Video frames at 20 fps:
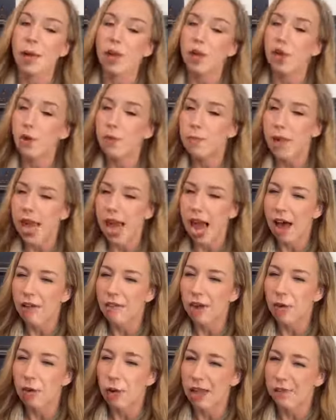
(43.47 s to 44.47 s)
You may
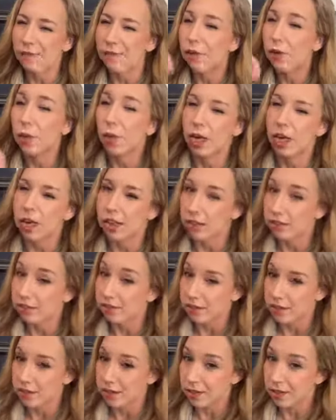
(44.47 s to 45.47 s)
have, if you were in the
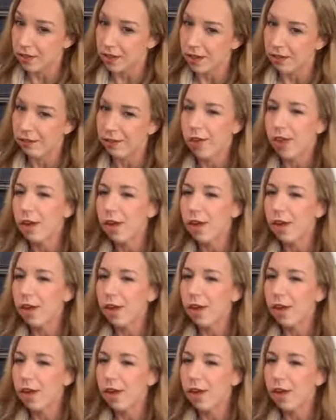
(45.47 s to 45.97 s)
first live,